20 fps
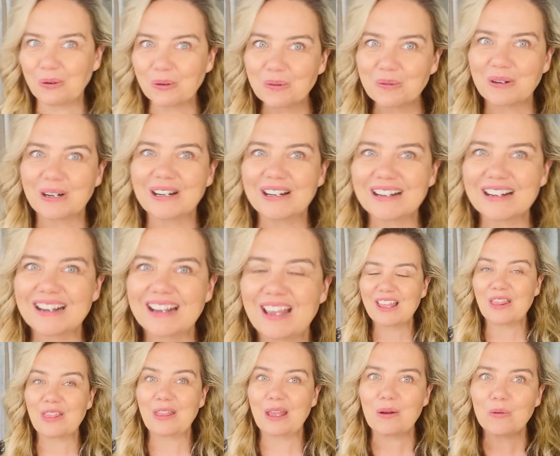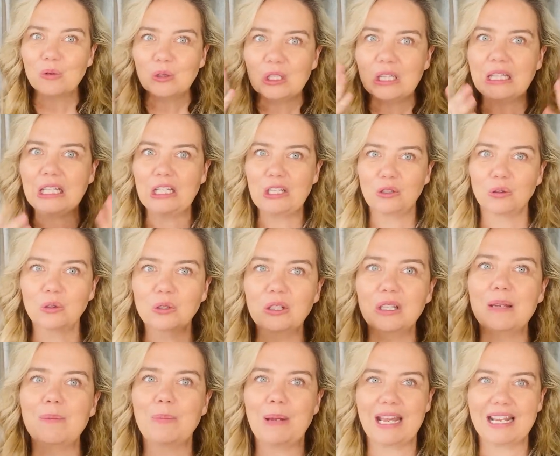to work, they will
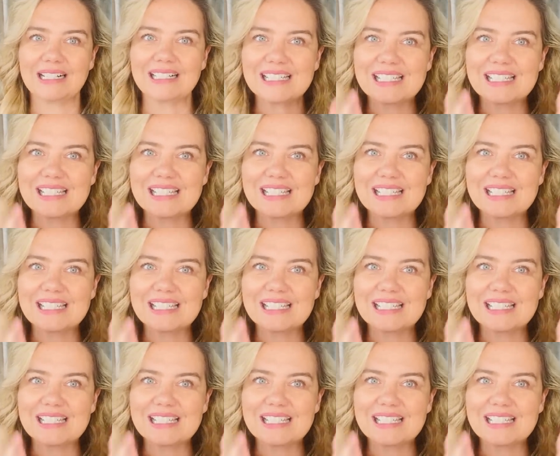literally peck